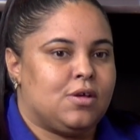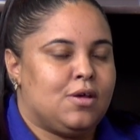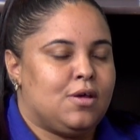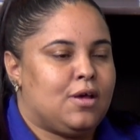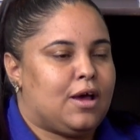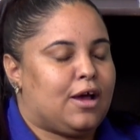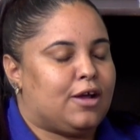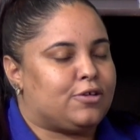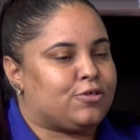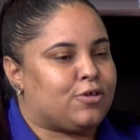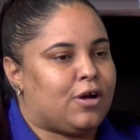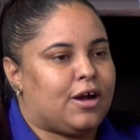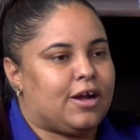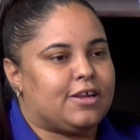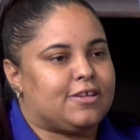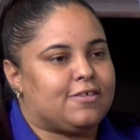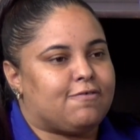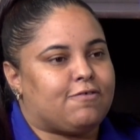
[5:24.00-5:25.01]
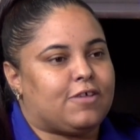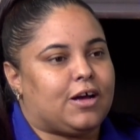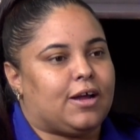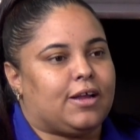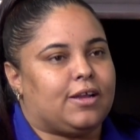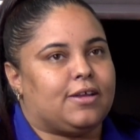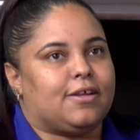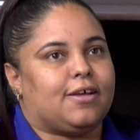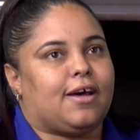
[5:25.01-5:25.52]
I tried to
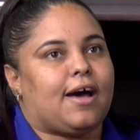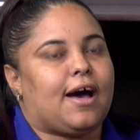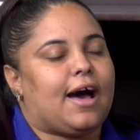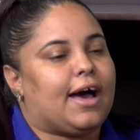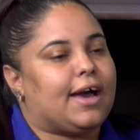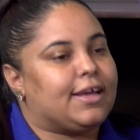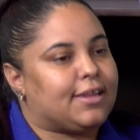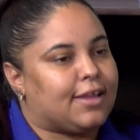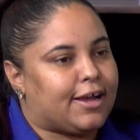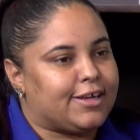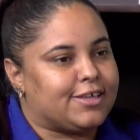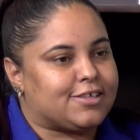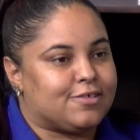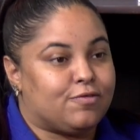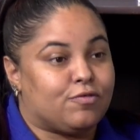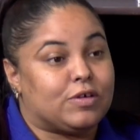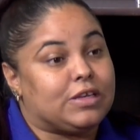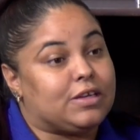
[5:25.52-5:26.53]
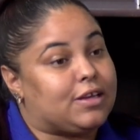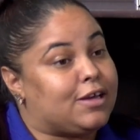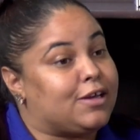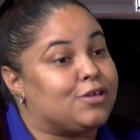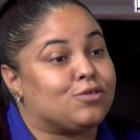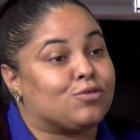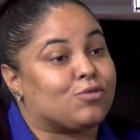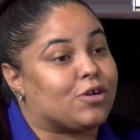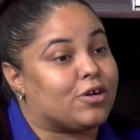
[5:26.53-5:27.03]
find the highlights of when
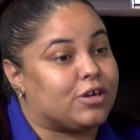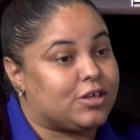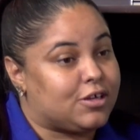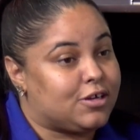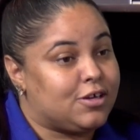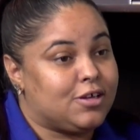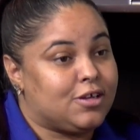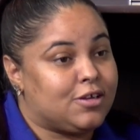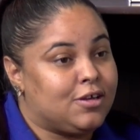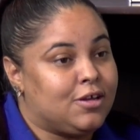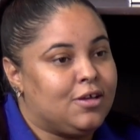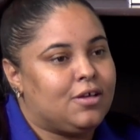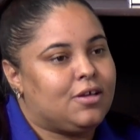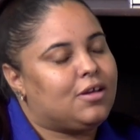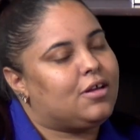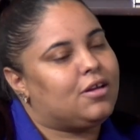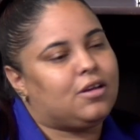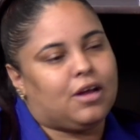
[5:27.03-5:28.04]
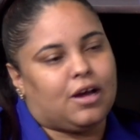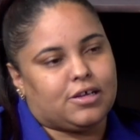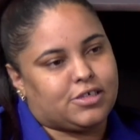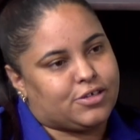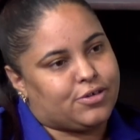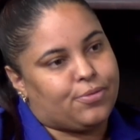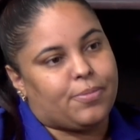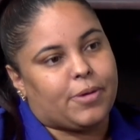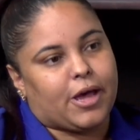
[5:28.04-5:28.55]
days were good and not
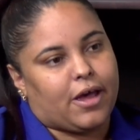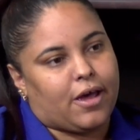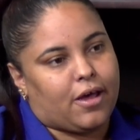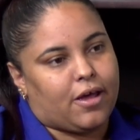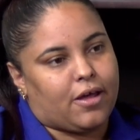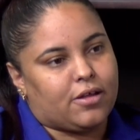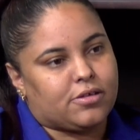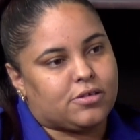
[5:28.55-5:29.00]
so bad.